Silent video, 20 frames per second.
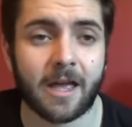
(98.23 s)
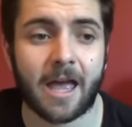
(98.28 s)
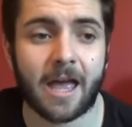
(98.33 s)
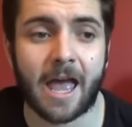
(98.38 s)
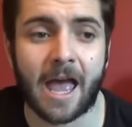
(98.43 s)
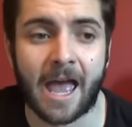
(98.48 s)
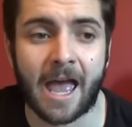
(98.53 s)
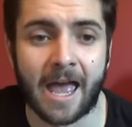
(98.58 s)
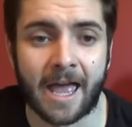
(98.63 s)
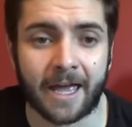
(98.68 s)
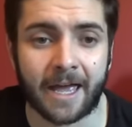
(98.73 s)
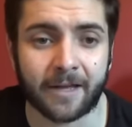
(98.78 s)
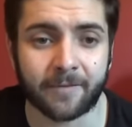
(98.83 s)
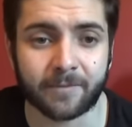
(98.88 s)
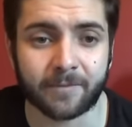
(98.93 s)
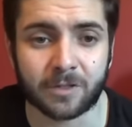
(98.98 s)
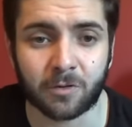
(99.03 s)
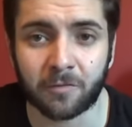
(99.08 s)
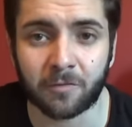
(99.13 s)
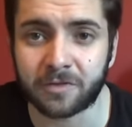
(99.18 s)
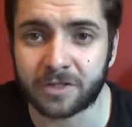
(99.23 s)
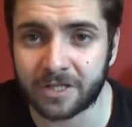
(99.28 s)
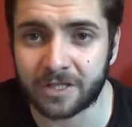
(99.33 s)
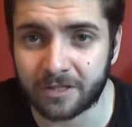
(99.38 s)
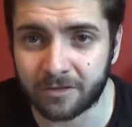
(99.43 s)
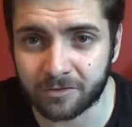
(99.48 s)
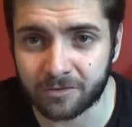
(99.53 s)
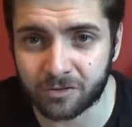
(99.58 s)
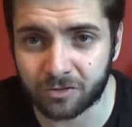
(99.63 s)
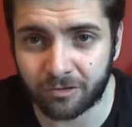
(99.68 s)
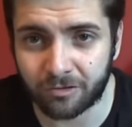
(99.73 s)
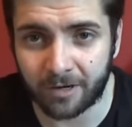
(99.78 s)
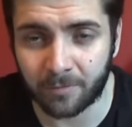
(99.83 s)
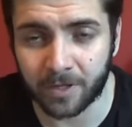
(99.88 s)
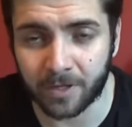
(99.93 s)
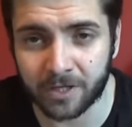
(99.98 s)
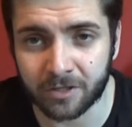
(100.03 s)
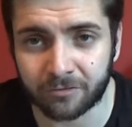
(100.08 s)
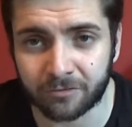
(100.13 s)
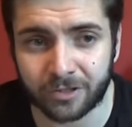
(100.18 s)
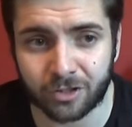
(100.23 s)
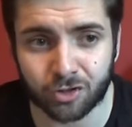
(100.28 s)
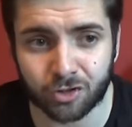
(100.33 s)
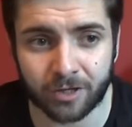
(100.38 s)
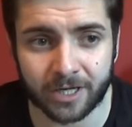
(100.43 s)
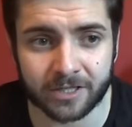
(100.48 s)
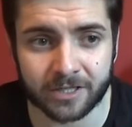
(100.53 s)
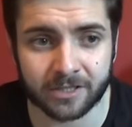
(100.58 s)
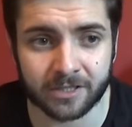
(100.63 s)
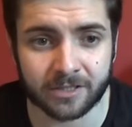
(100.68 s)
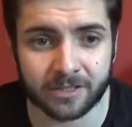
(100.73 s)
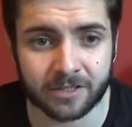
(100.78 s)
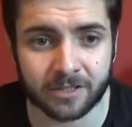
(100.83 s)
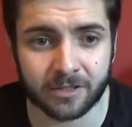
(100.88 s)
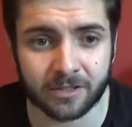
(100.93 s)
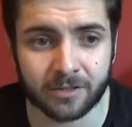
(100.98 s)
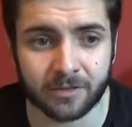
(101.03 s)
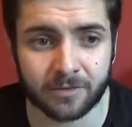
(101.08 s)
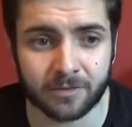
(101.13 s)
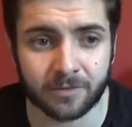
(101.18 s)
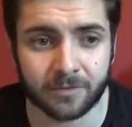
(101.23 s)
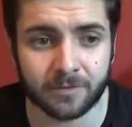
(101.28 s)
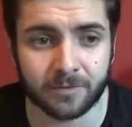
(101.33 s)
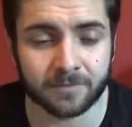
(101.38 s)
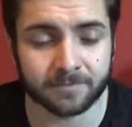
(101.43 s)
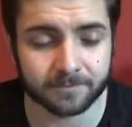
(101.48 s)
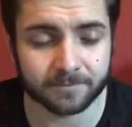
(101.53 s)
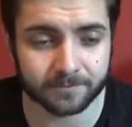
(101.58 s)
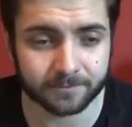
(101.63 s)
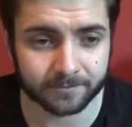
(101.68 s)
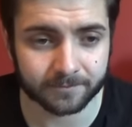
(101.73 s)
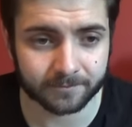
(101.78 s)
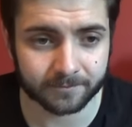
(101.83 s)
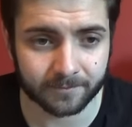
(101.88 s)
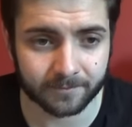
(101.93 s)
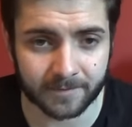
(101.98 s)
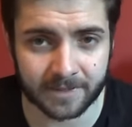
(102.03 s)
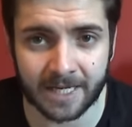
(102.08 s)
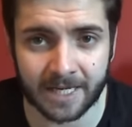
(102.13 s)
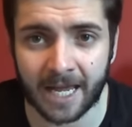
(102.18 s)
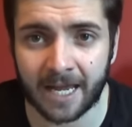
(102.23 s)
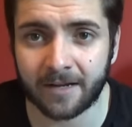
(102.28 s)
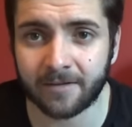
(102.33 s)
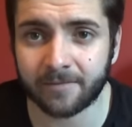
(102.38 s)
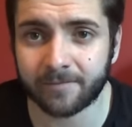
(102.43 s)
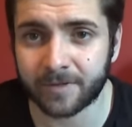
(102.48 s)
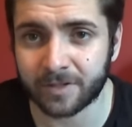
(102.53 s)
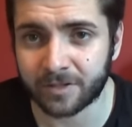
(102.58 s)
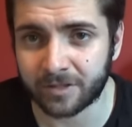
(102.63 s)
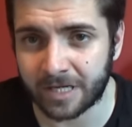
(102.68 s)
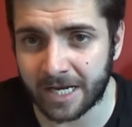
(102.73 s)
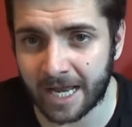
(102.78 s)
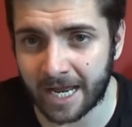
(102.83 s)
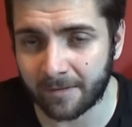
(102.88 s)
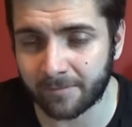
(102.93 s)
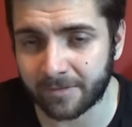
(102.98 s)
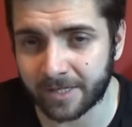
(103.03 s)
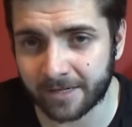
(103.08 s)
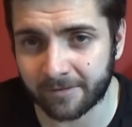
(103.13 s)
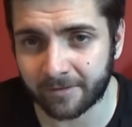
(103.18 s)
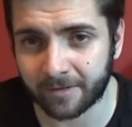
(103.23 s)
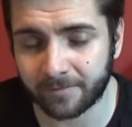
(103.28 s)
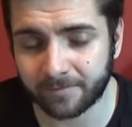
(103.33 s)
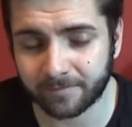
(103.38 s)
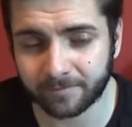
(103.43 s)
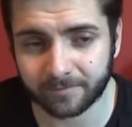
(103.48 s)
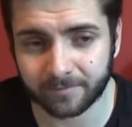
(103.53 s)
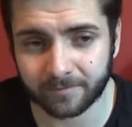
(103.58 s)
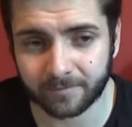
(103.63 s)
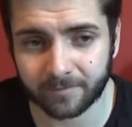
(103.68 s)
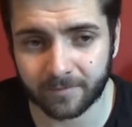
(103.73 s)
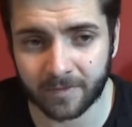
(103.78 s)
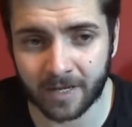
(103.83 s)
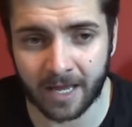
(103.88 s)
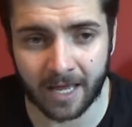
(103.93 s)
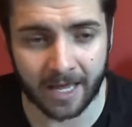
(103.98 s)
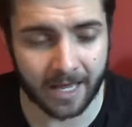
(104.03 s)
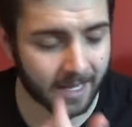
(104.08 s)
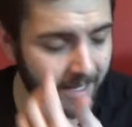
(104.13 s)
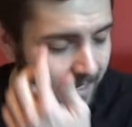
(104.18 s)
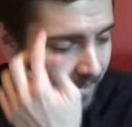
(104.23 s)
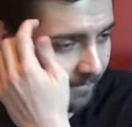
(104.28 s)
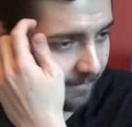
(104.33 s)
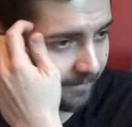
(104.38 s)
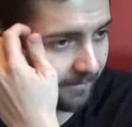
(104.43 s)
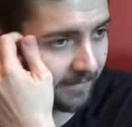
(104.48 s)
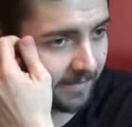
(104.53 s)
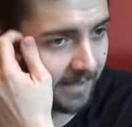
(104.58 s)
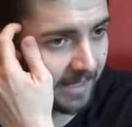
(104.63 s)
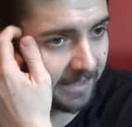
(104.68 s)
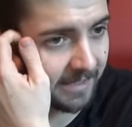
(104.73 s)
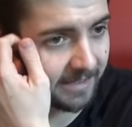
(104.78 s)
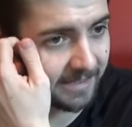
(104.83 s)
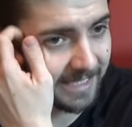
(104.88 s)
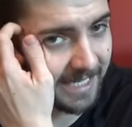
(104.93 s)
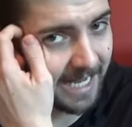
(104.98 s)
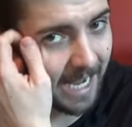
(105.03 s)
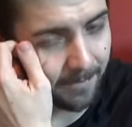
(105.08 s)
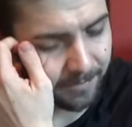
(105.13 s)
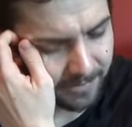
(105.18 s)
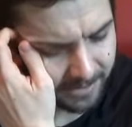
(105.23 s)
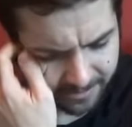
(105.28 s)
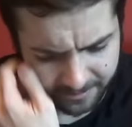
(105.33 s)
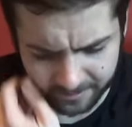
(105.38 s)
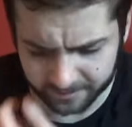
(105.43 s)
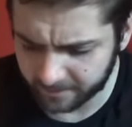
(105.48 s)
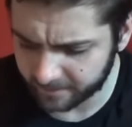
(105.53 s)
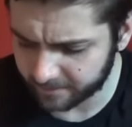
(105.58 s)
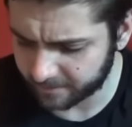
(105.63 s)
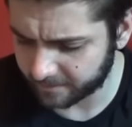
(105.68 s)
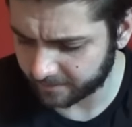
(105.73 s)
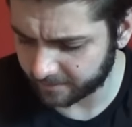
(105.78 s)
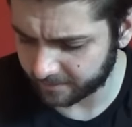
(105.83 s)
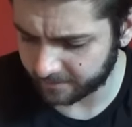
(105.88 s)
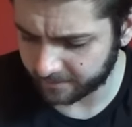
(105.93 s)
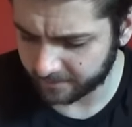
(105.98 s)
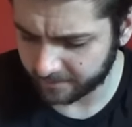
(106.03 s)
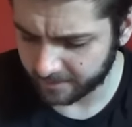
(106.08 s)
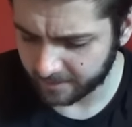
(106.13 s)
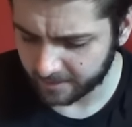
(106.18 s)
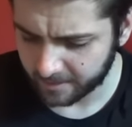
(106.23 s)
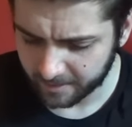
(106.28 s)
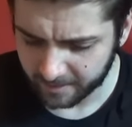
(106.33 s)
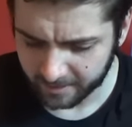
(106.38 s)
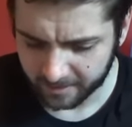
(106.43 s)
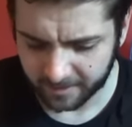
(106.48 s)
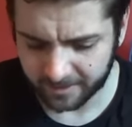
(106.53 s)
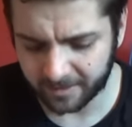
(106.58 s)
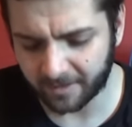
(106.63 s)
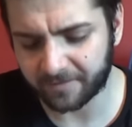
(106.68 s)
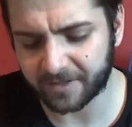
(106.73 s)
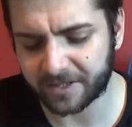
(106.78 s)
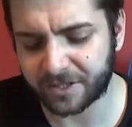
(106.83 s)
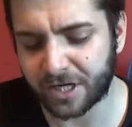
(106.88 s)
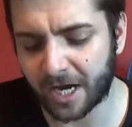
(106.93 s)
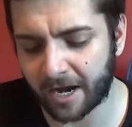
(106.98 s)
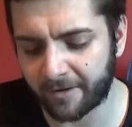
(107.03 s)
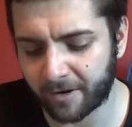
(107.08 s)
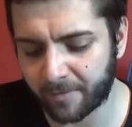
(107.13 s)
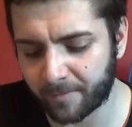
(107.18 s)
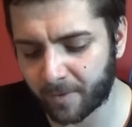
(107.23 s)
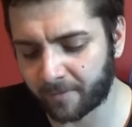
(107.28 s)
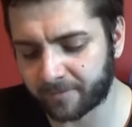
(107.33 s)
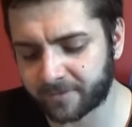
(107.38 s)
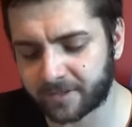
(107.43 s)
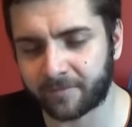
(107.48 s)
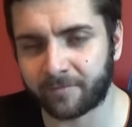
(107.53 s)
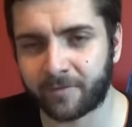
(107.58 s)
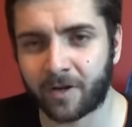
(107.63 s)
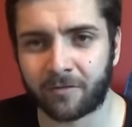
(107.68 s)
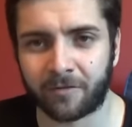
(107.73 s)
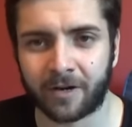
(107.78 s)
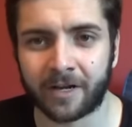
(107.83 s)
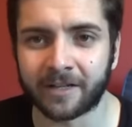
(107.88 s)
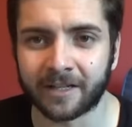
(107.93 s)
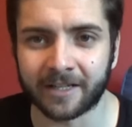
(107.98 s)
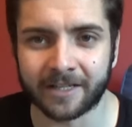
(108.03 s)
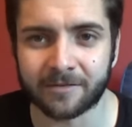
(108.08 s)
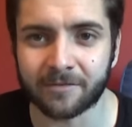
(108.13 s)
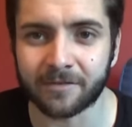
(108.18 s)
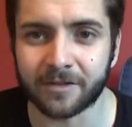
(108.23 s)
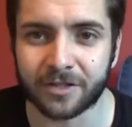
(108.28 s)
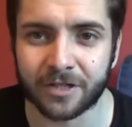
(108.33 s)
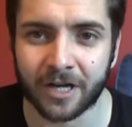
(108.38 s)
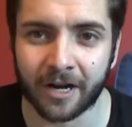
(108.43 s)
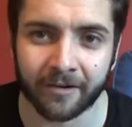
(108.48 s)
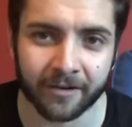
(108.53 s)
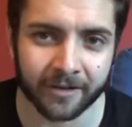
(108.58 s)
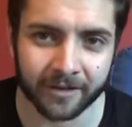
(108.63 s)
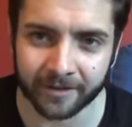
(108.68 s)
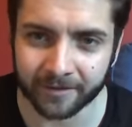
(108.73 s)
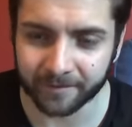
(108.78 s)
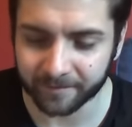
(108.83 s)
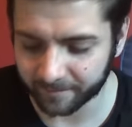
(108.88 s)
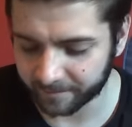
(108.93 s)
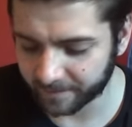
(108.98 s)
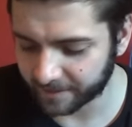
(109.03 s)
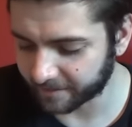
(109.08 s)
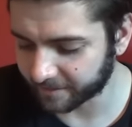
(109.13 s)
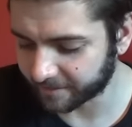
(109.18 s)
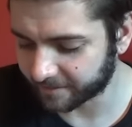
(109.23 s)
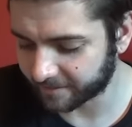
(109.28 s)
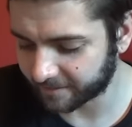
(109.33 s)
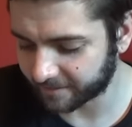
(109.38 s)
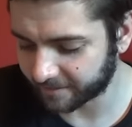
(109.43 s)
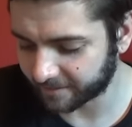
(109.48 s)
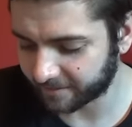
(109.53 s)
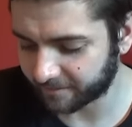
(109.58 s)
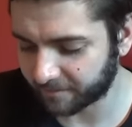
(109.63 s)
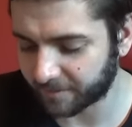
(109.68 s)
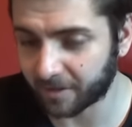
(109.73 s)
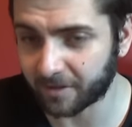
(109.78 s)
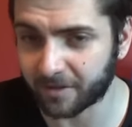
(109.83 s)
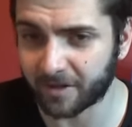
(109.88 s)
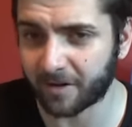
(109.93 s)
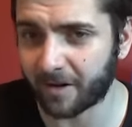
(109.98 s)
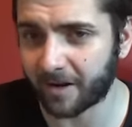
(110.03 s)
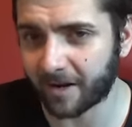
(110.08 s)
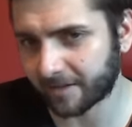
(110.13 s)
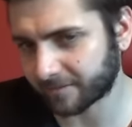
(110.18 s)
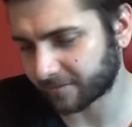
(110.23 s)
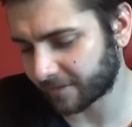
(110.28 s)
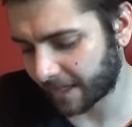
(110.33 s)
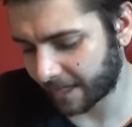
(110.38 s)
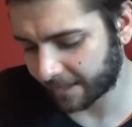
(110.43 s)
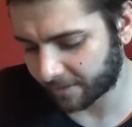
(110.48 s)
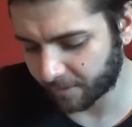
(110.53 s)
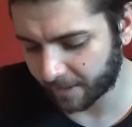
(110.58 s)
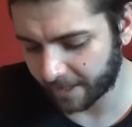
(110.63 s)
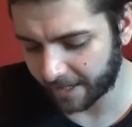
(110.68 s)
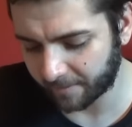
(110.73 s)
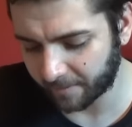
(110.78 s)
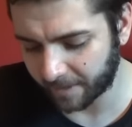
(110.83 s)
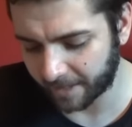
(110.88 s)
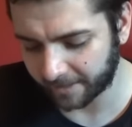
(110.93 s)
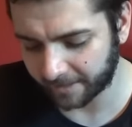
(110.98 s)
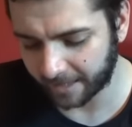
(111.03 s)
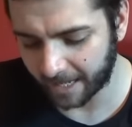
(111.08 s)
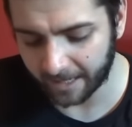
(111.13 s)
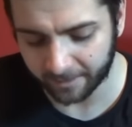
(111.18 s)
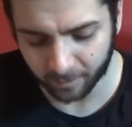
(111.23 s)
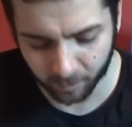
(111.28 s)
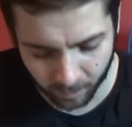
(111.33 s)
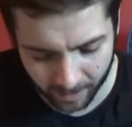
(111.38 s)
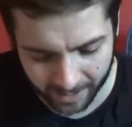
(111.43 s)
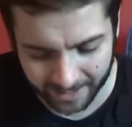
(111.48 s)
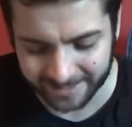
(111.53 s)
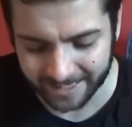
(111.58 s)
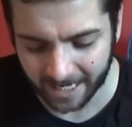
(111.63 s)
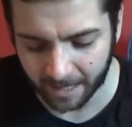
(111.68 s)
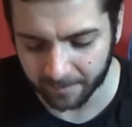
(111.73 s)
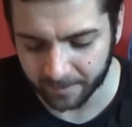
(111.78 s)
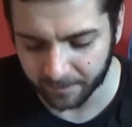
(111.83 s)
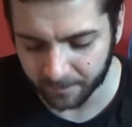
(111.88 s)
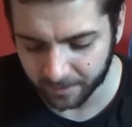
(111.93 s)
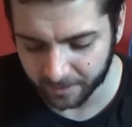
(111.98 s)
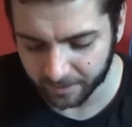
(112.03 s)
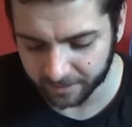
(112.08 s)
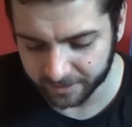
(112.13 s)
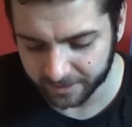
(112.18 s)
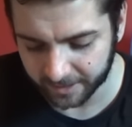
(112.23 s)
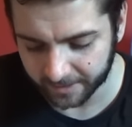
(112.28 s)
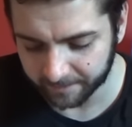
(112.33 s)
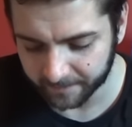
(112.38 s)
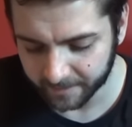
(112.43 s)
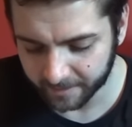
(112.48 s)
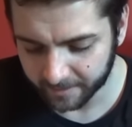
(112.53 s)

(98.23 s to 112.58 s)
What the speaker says: So obviously you're restricted to Dane as your named hero. Then there's captains. You can have the chariot, but obviously I'm not writing a list with the chariot in because we don't know quite how it works yet.